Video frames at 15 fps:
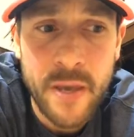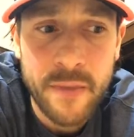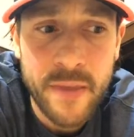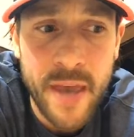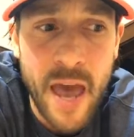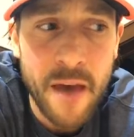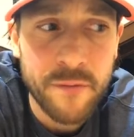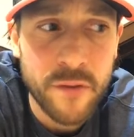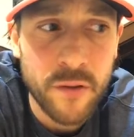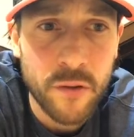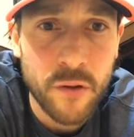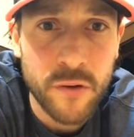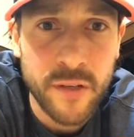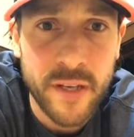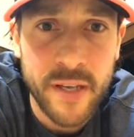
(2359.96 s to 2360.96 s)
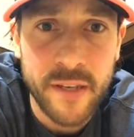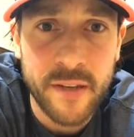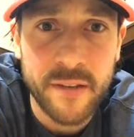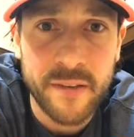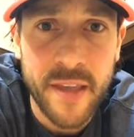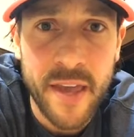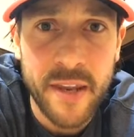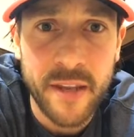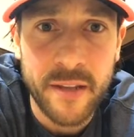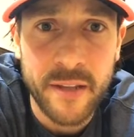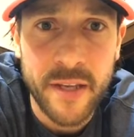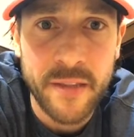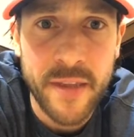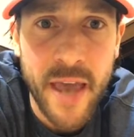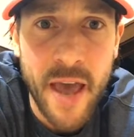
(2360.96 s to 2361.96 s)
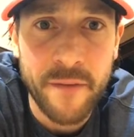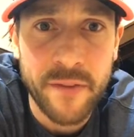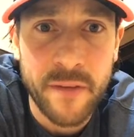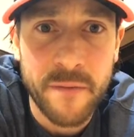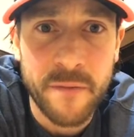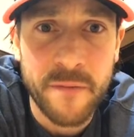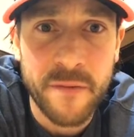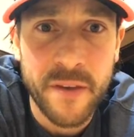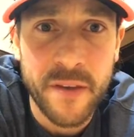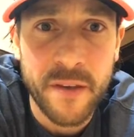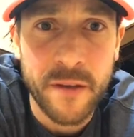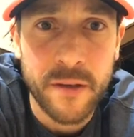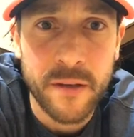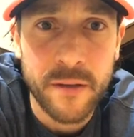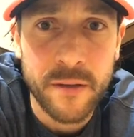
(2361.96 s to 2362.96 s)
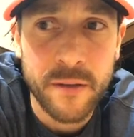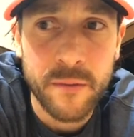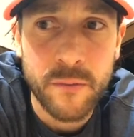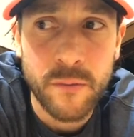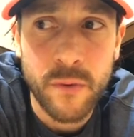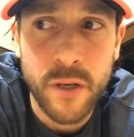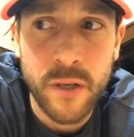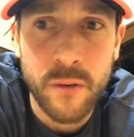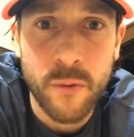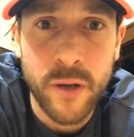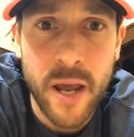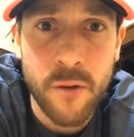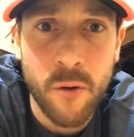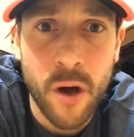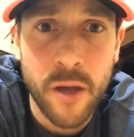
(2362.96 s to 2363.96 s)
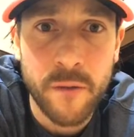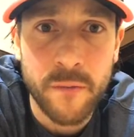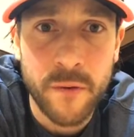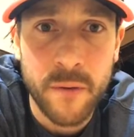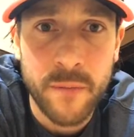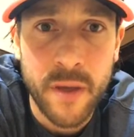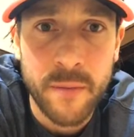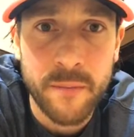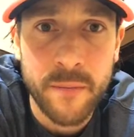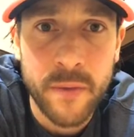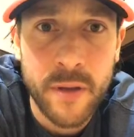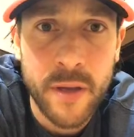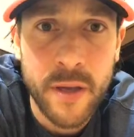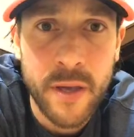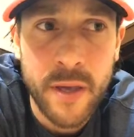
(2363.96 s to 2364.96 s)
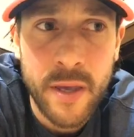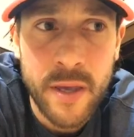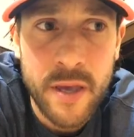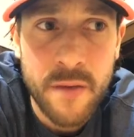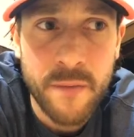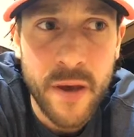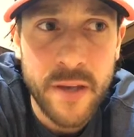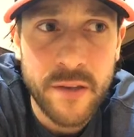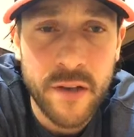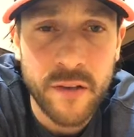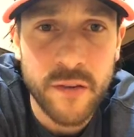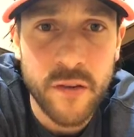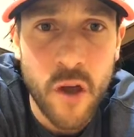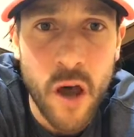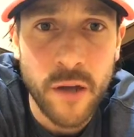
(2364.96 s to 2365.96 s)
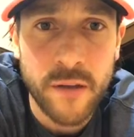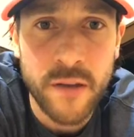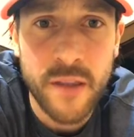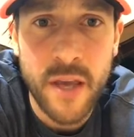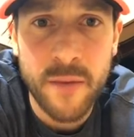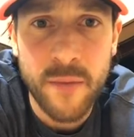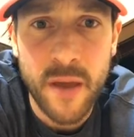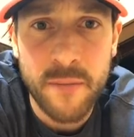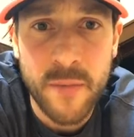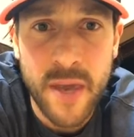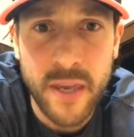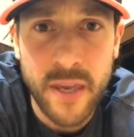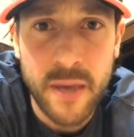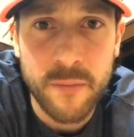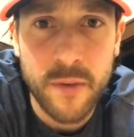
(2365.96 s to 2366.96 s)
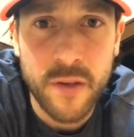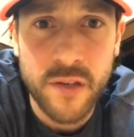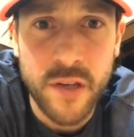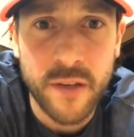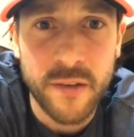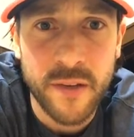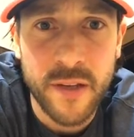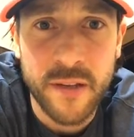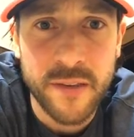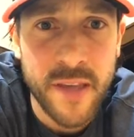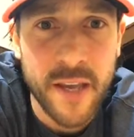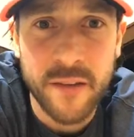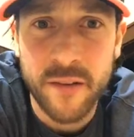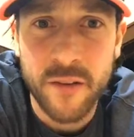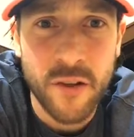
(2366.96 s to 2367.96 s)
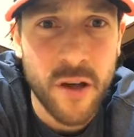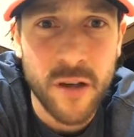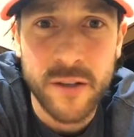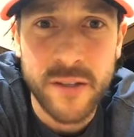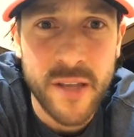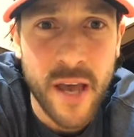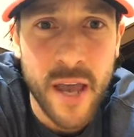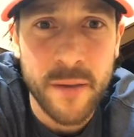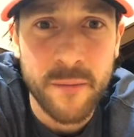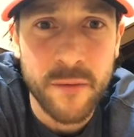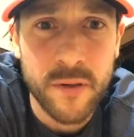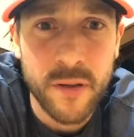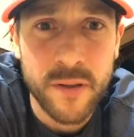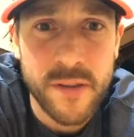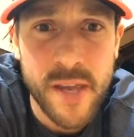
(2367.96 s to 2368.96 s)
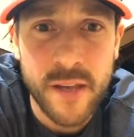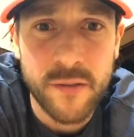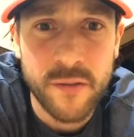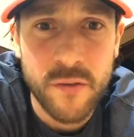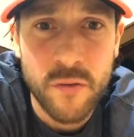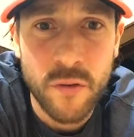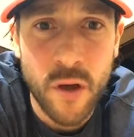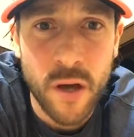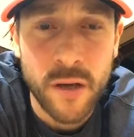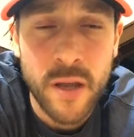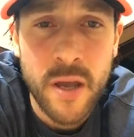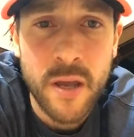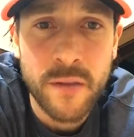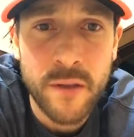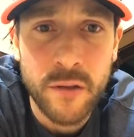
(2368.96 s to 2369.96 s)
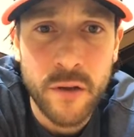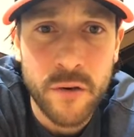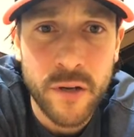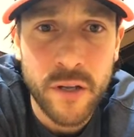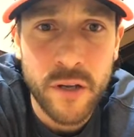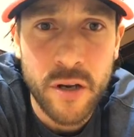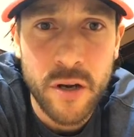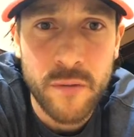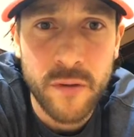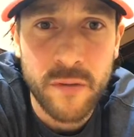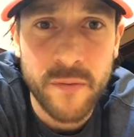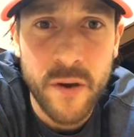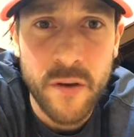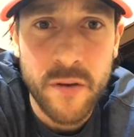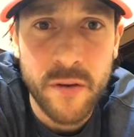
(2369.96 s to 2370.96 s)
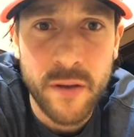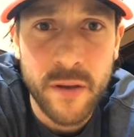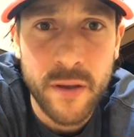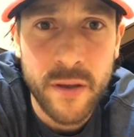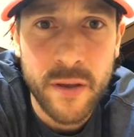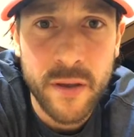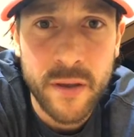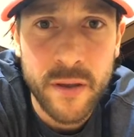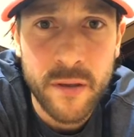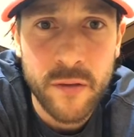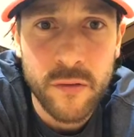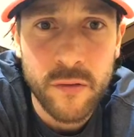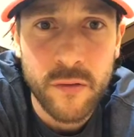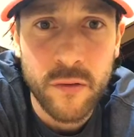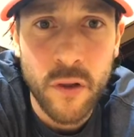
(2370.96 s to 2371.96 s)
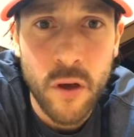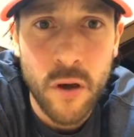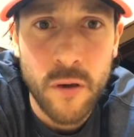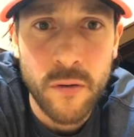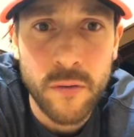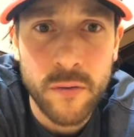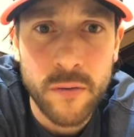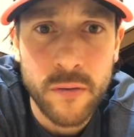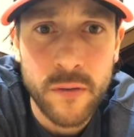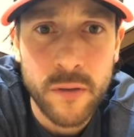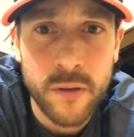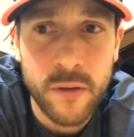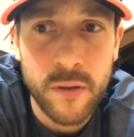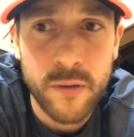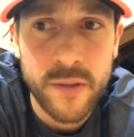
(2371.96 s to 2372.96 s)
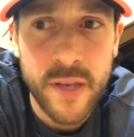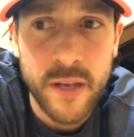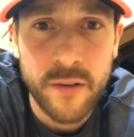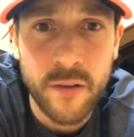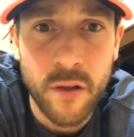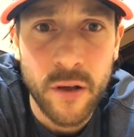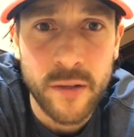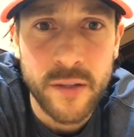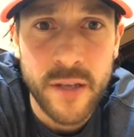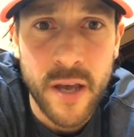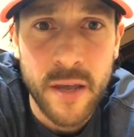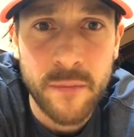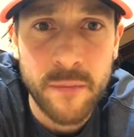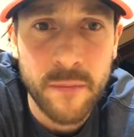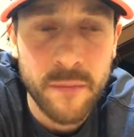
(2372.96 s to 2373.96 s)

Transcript: They have to learn kinesthetically. They have to feel what, what I want from them. If I just talk to them and make images, it takes a long time. It takes too long. The learning curve is very slow. You know, it takes a long time.